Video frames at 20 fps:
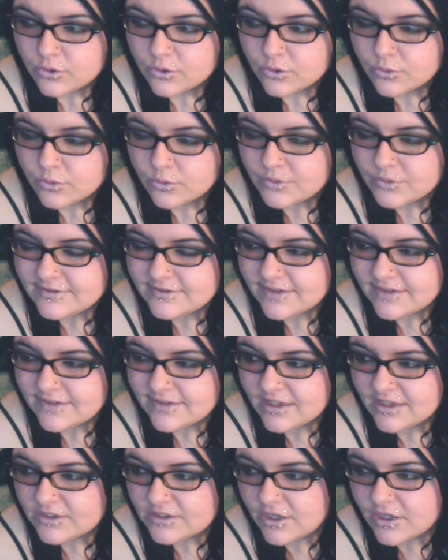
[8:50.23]
what's
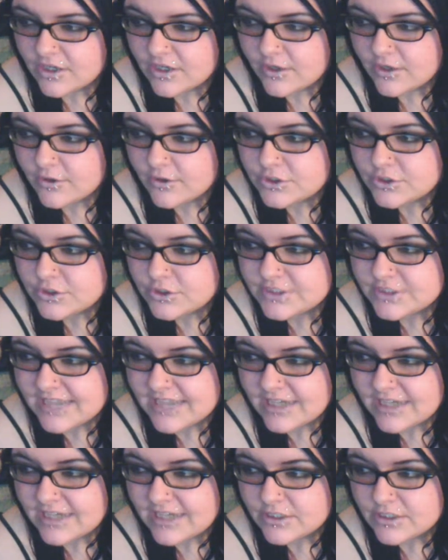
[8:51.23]
that uh, she's
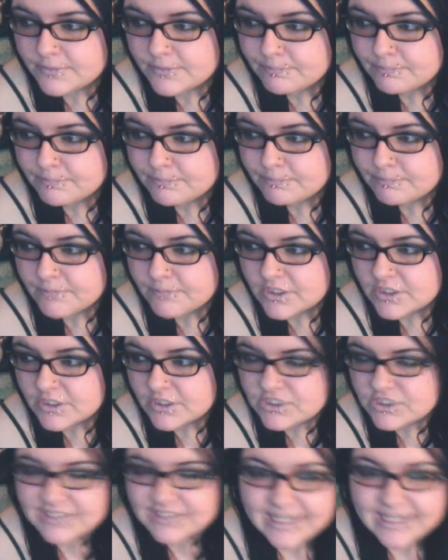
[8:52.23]
kind of
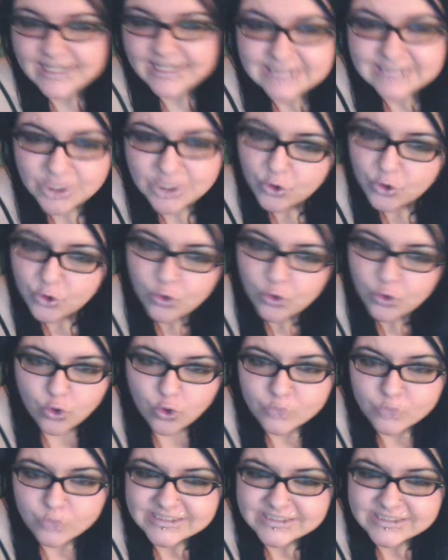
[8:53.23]
she's anti
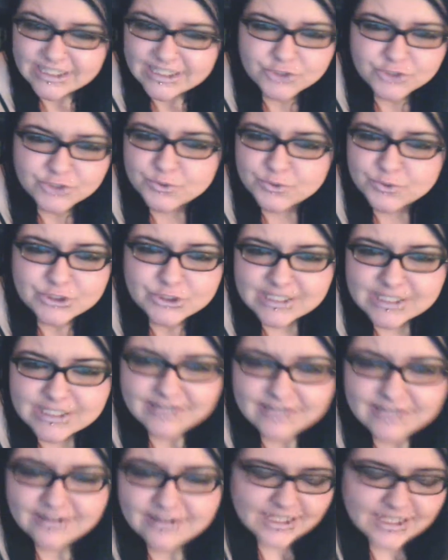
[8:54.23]
homosexual
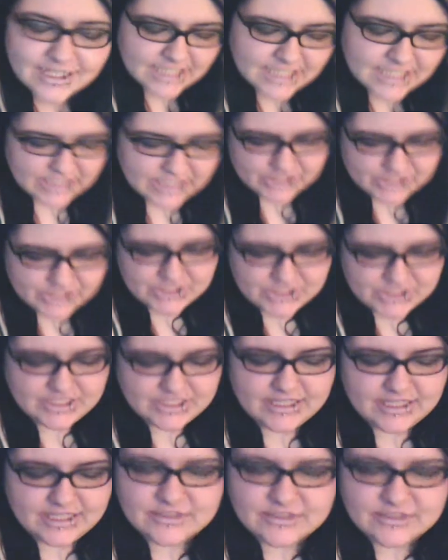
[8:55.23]
and
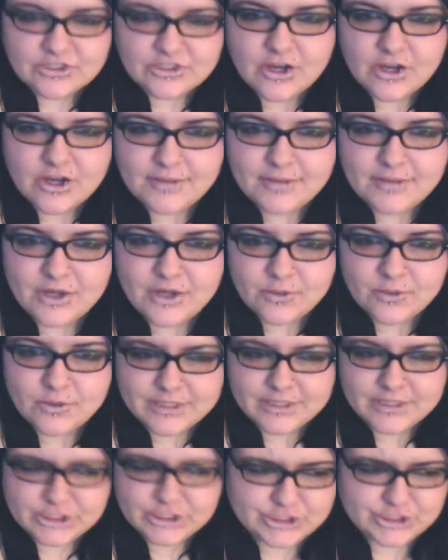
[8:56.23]
she likes to talk about
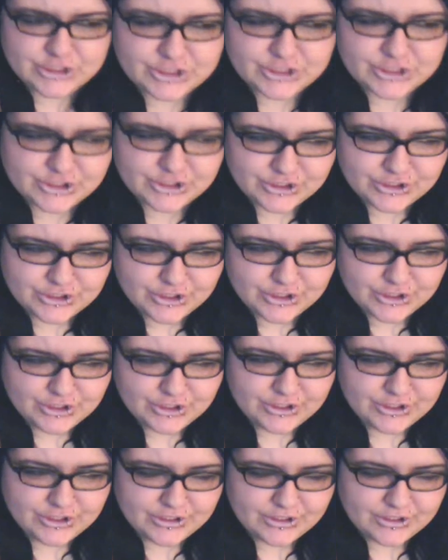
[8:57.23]
queers and
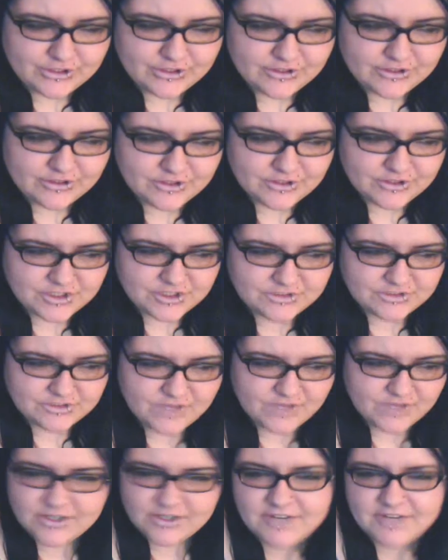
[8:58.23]
and she's
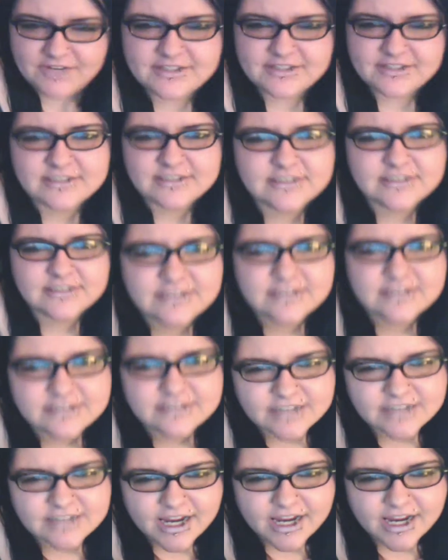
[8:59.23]
very
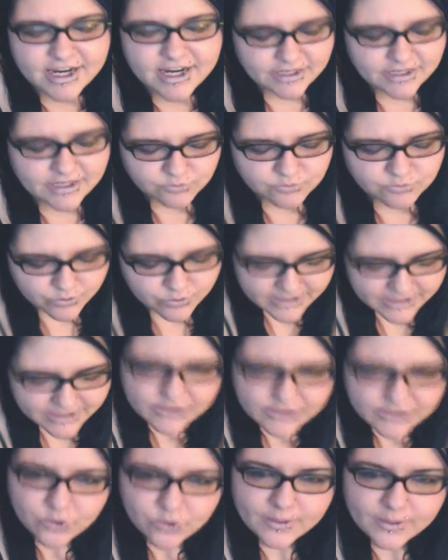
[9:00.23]
racist and I and I
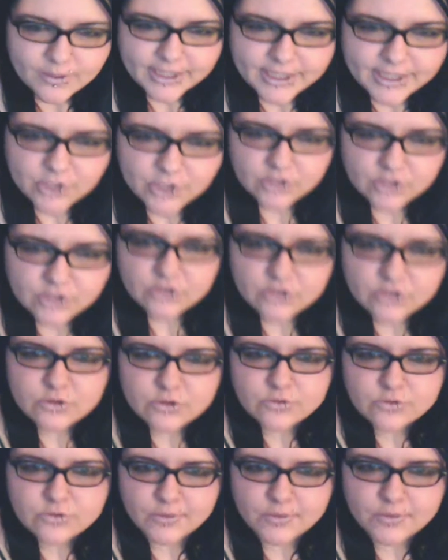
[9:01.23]
really don't like her
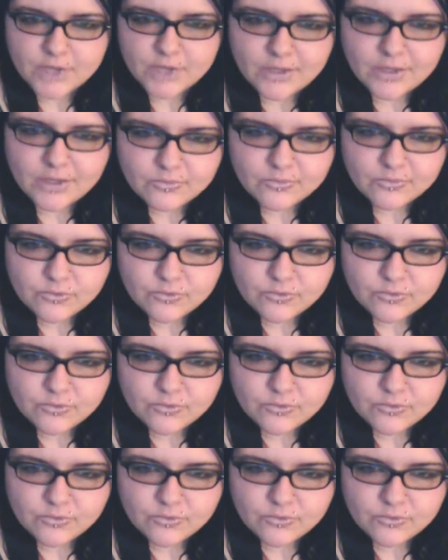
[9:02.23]
sometimes